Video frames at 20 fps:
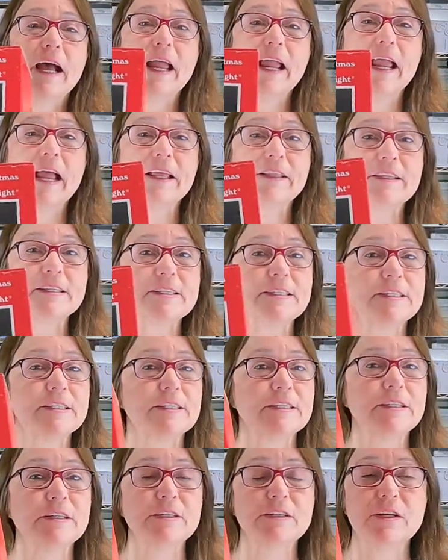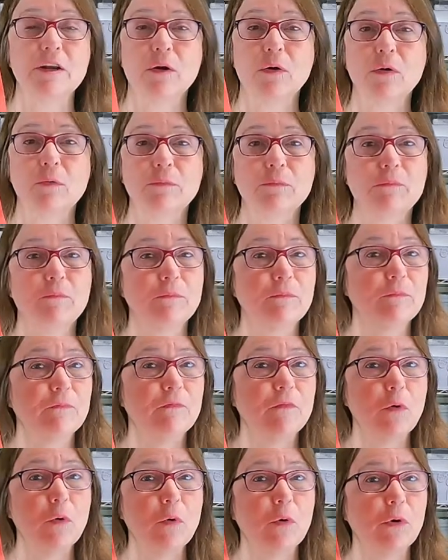I had this listed
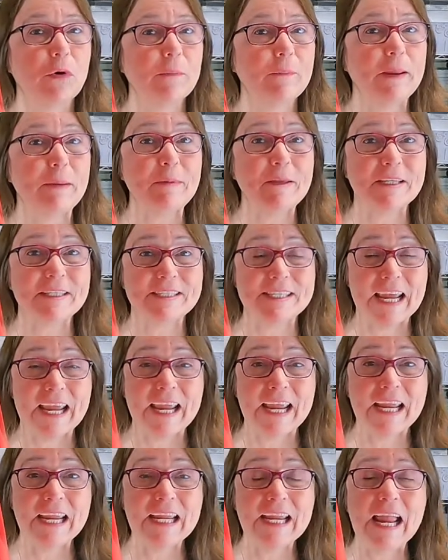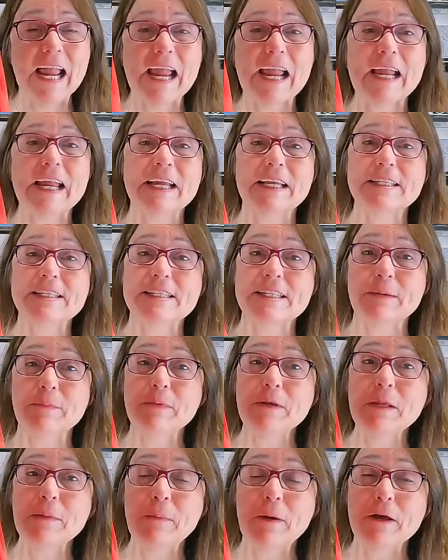for maybe a day and
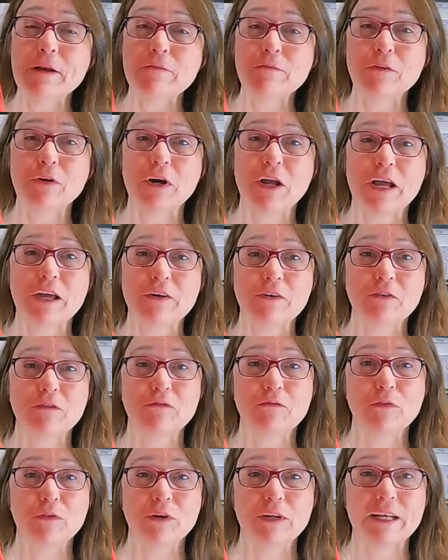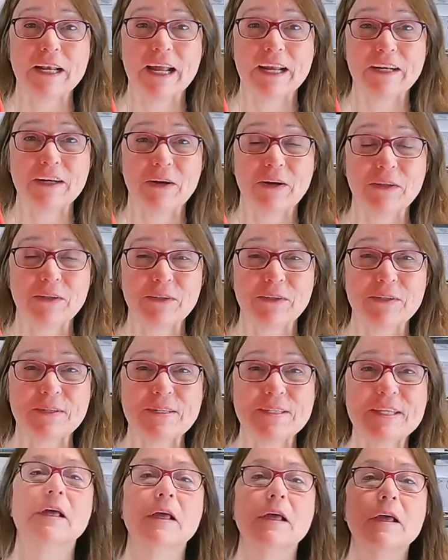somebody bought it for
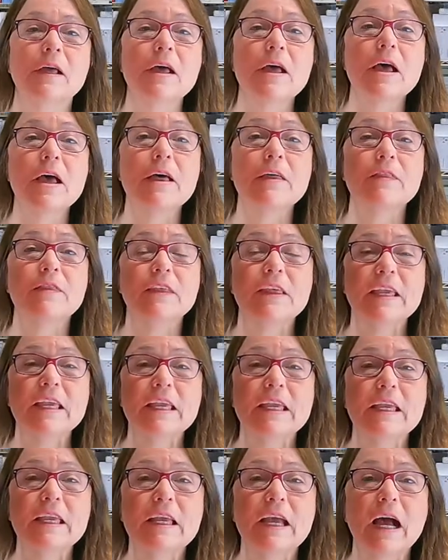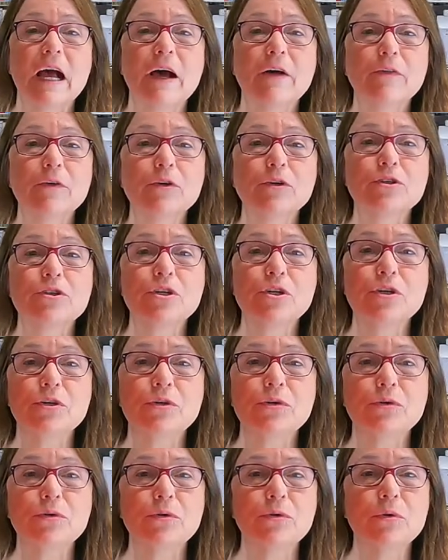$149. The other two,
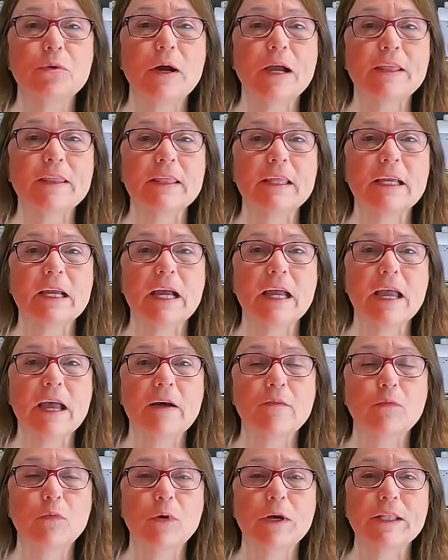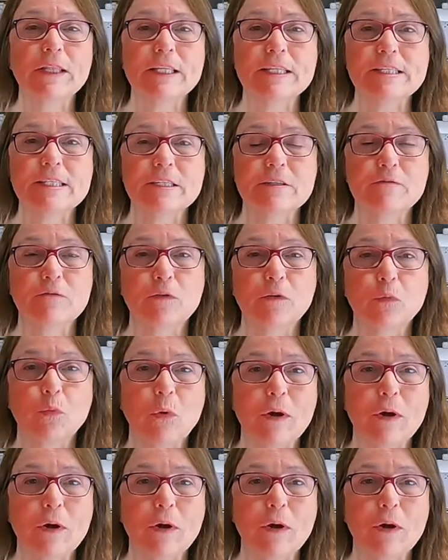I think I have one listed for